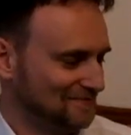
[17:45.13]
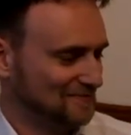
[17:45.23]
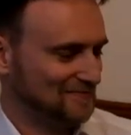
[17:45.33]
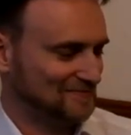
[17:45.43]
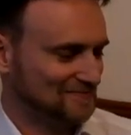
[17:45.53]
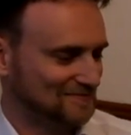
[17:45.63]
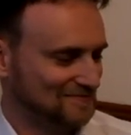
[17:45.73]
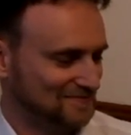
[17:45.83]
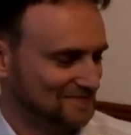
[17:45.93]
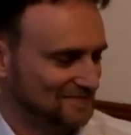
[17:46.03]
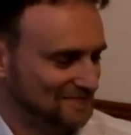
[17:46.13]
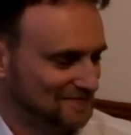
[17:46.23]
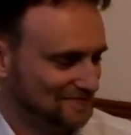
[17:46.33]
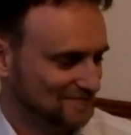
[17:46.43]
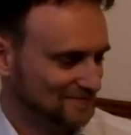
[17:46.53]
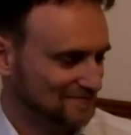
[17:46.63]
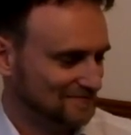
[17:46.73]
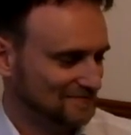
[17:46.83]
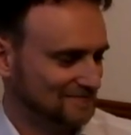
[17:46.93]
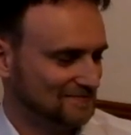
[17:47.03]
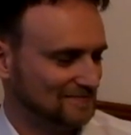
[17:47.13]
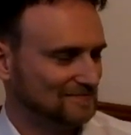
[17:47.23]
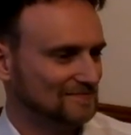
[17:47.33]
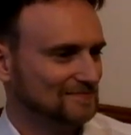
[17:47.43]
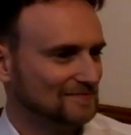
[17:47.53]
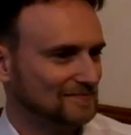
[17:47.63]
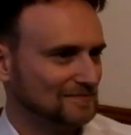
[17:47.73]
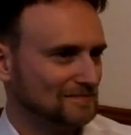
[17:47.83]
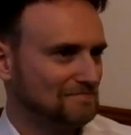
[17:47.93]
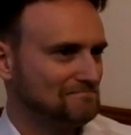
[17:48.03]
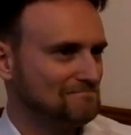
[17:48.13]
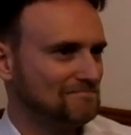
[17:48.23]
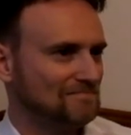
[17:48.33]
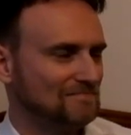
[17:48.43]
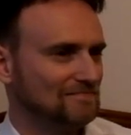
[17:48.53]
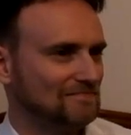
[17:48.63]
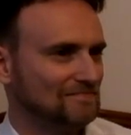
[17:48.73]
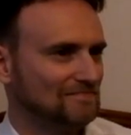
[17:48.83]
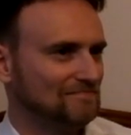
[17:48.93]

Yeah, because it's it was everywhere, much like uh, MiG twenty-one, right?